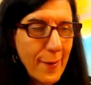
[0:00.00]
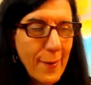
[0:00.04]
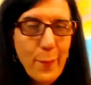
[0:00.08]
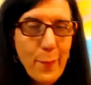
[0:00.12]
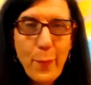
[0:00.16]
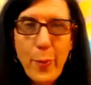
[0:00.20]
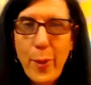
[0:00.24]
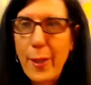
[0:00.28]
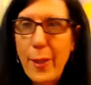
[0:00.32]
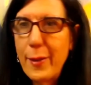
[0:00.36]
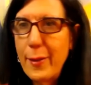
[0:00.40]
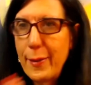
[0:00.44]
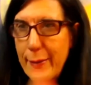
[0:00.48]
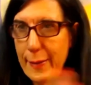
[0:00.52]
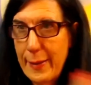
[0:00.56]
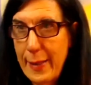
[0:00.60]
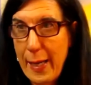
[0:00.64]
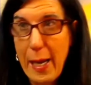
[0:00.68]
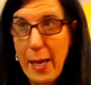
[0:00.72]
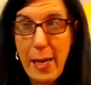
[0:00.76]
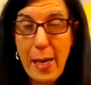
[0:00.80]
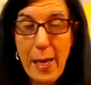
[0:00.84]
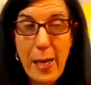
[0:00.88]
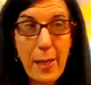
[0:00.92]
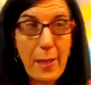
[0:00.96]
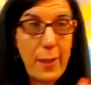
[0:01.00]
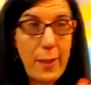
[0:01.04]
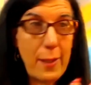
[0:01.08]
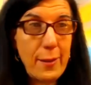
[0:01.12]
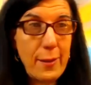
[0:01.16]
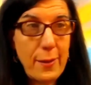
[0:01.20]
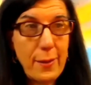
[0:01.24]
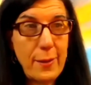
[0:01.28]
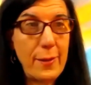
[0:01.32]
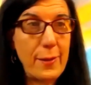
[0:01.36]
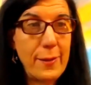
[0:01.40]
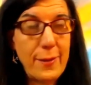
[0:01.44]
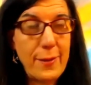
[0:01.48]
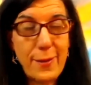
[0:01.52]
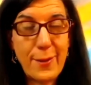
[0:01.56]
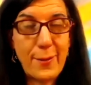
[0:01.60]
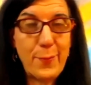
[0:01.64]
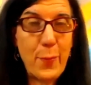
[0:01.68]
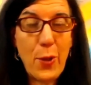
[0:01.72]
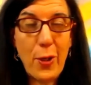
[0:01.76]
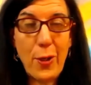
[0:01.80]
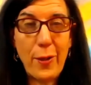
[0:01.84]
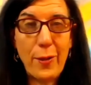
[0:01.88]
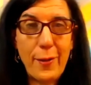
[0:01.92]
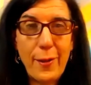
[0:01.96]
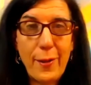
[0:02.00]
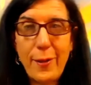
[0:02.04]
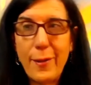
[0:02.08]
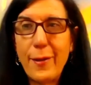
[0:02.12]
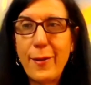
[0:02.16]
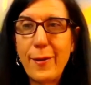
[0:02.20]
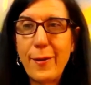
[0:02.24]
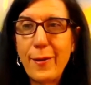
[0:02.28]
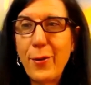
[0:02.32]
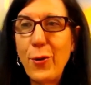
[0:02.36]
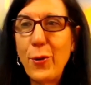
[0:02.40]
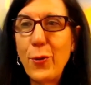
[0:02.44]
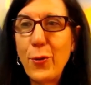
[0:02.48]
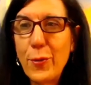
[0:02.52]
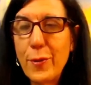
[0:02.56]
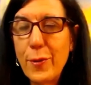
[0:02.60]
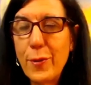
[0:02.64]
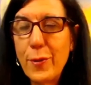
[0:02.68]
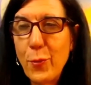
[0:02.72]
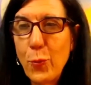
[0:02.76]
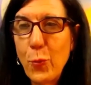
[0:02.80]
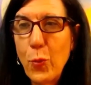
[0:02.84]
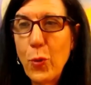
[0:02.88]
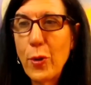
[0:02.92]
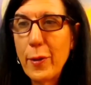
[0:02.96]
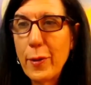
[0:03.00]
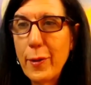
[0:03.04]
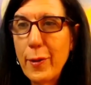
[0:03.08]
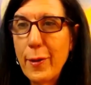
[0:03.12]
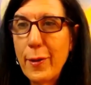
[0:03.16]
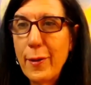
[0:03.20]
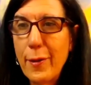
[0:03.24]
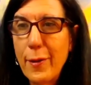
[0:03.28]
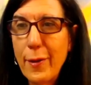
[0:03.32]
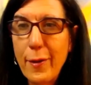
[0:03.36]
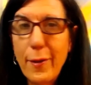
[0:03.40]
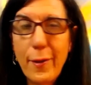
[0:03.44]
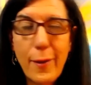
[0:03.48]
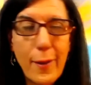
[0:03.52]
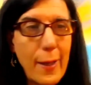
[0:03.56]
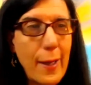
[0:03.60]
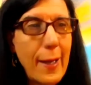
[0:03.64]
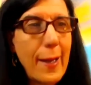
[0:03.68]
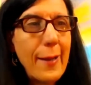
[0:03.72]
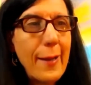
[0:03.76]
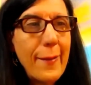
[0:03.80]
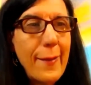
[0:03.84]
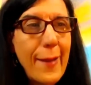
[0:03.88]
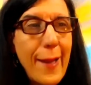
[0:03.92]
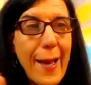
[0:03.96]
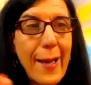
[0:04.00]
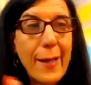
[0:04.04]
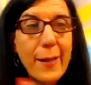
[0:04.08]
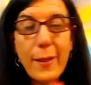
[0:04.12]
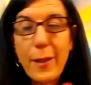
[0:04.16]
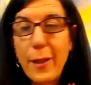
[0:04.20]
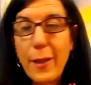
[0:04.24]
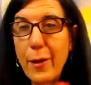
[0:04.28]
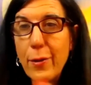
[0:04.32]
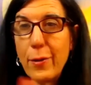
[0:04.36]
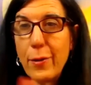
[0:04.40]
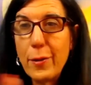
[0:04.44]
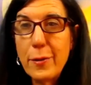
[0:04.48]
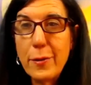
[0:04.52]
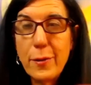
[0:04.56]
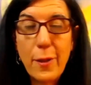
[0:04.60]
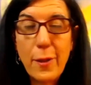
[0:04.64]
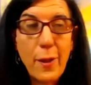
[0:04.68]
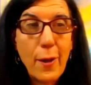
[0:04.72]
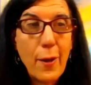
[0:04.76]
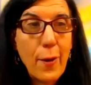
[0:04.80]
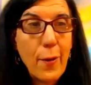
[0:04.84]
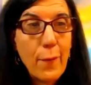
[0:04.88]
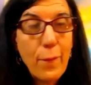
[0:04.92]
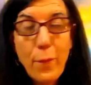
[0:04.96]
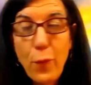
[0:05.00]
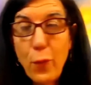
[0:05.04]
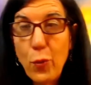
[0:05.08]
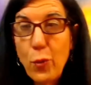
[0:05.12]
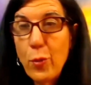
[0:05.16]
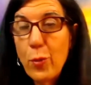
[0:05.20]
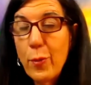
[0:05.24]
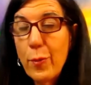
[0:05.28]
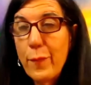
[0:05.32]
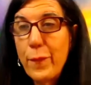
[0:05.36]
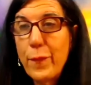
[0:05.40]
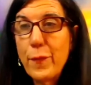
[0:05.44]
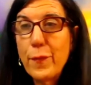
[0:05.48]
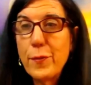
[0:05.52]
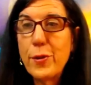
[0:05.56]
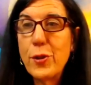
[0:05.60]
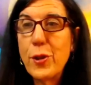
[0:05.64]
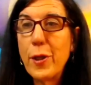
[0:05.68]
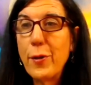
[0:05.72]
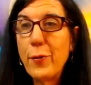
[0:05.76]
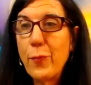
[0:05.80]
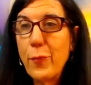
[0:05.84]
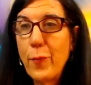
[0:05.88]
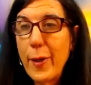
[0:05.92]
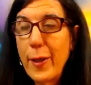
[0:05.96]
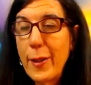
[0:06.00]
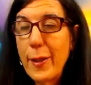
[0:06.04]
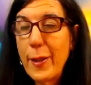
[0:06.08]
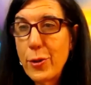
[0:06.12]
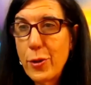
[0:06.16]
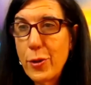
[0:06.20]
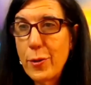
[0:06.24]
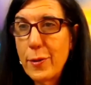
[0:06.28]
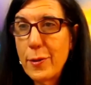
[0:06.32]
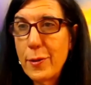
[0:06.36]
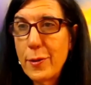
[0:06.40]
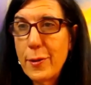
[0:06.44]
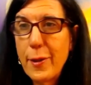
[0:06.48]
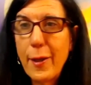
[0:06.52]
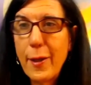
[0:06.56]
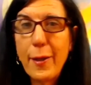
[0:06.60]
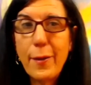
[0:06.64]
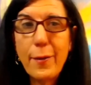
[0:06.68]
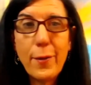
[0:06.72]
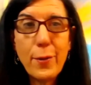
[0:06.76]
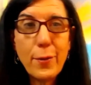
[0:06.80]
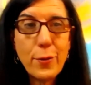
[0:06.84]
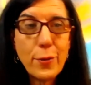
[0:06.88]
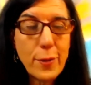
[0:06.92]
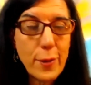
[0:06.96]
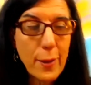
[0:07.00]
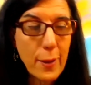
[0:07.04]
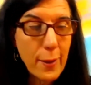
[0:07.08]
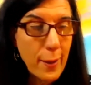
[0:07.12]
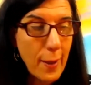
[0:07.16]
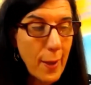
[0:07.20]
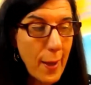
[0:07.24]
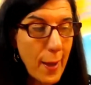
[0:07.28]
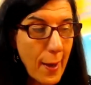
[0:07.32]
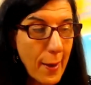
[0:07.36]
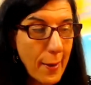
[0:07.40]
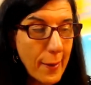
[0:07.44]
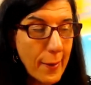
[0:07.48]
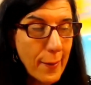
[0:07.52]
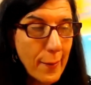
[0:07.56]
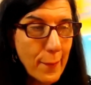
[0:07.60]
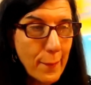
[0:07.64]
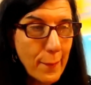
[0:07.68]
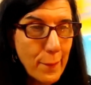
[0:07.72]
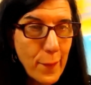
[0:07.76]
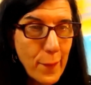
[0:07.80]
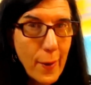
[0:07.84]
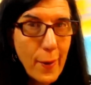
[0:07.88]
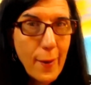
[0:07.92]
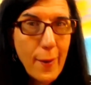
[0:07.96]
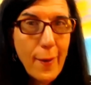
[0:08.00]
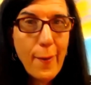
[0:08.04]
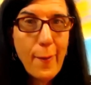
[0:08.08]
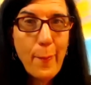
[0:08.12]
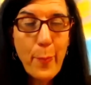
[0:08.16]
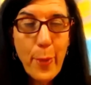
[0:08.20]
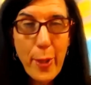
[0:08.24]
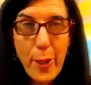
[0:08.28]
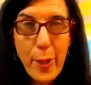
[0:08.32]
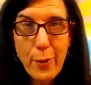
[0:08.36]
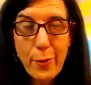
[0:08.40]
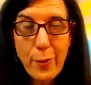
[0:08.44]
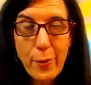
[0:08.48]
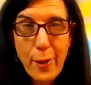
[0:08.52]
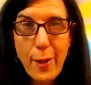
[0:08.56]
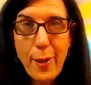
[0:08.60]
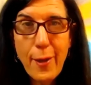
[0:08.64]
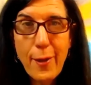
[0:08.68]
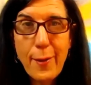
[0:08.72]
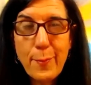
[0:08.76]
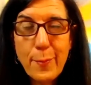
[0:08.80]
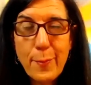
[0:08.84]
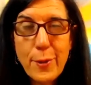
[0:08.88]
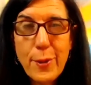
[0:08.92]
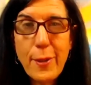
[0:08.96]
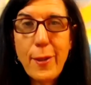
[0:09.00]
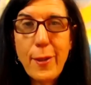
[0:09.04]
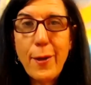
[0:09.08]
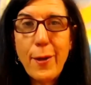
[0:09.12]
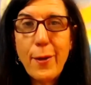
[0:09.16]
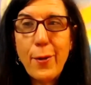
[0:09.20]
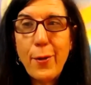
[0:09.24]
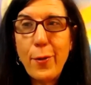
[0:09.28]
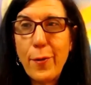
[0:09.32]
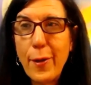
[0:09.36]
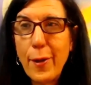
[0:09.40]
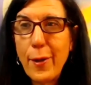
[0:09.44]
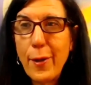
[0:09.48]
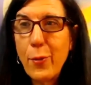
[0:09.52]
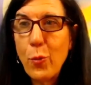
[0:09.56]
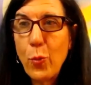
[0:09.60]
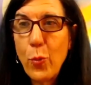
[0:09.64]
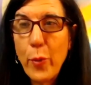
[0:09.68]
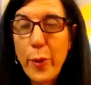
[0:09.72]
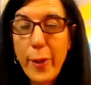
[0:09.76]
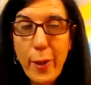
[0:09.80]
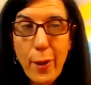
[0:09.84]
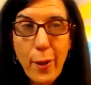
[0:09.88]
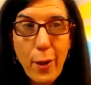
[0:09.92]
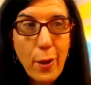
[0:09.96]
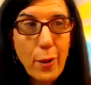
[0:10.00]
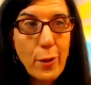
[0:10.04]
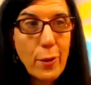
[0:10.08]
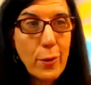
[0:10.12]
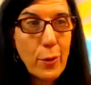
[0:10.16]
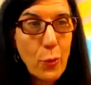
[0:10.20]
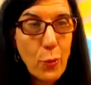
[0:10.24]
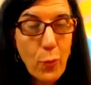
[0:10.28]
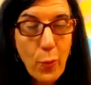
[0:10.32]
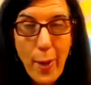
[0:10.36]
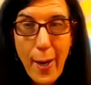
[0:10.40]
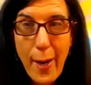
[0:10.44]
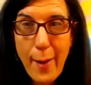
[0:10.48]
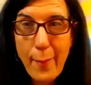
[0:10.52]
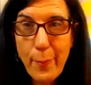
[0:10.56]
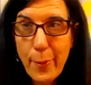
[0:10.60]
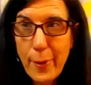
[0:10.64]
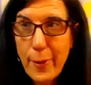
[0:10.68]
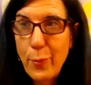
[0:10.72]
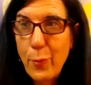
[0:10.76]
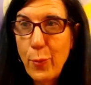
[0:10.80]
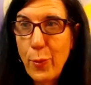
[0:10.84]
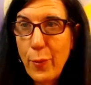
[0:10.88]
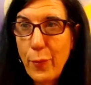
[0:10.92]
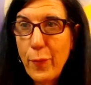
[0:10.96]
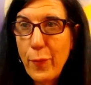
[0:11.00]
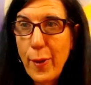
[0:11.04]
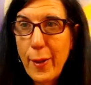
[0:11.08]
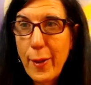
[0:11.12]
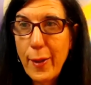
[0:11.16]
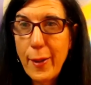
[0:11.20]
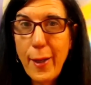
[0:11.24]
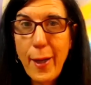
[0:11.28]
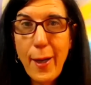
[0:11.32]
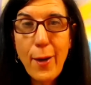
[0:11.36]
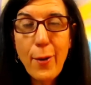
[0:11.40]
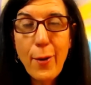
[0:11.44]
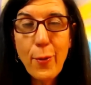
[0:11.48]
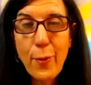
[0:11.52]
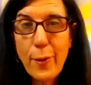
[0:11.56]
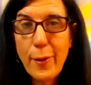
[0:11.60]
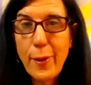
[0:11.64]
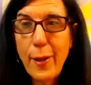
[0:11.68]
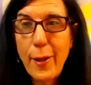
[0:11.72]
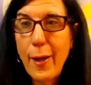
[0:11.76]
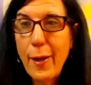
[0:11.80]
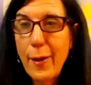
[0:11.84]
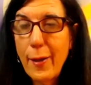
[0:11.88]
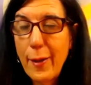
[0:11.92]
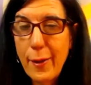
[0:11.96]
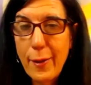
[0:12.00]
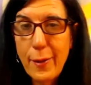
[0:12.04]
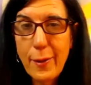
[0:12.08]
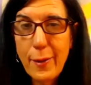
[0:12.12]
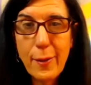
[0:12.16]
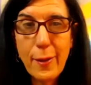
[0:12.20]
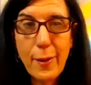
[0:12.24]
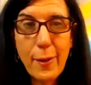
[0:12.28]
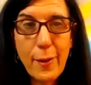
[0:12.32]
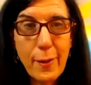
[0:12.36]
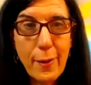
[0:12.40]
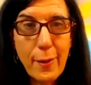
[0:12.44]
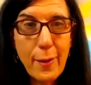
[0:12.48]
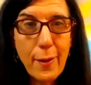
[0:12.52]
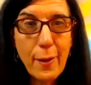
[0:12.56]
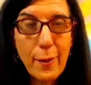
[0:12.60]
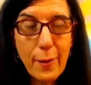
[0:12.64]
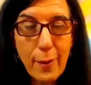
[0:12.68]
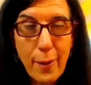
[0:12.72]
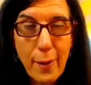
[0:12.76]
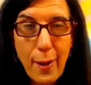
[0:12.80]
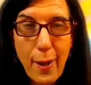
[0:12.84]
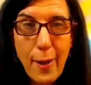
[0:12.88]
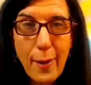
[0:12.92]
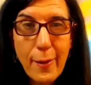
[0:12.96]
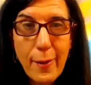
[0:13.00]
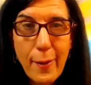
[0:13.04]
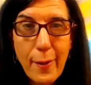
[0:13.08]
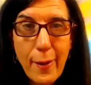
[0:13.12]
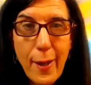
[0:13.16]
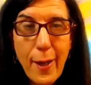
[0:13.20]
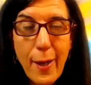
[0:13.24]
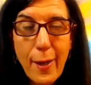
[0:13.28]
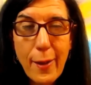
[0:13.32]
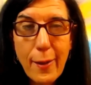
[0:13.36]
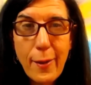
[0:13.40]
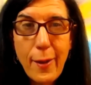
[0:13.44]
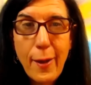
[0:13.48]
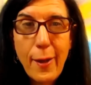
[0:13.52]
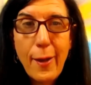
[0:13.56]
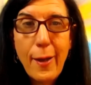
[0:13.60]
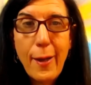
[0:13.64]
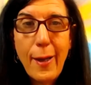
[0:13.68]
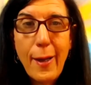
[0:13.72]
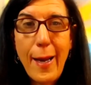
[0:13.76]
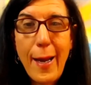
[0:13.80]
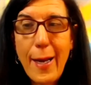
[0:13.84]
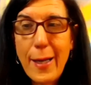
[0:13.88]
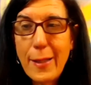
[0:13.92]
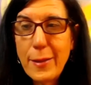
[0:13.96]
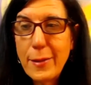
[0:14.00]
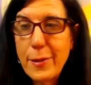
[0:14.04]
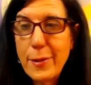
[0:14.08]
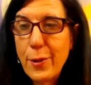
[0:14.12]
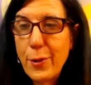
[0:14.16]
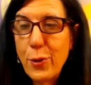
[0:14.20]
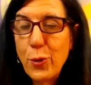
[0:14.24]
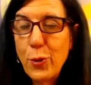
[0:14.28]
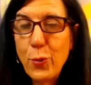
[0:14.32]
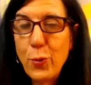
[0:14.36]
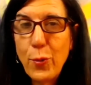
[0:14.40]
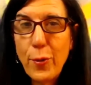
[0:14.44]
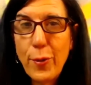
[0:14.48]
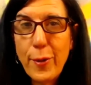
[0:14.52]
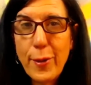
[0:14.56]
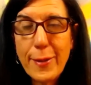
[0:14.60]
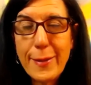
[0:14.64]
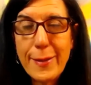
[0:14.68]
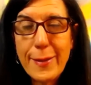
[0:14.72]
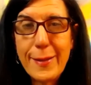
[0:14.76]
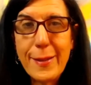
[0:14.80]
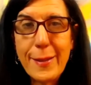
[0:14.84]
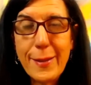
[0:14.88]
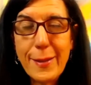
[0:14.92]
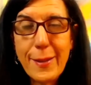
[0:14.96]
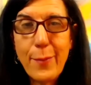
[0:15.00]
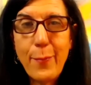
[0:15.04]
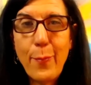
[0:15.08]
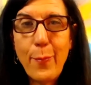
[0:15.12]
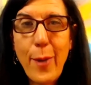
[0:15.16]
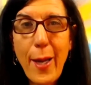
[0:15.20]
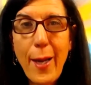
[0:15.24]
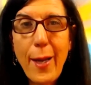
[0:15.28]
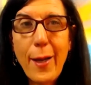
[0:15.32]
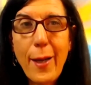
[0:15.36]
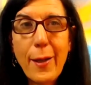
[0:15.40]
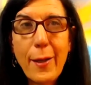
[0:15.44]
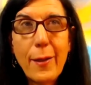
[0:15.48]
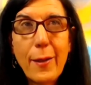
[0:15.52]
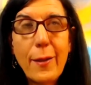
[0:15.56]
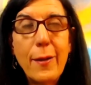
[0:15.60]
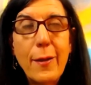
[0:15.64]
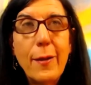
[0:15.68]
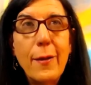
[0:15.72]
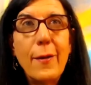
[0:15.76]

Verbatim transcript: But dad, he's smart. He can go to work, and and that carries forward for generations. And there's a lot of paradigms that that we are grappling with right now, and that and a lot of that has to do with the systematic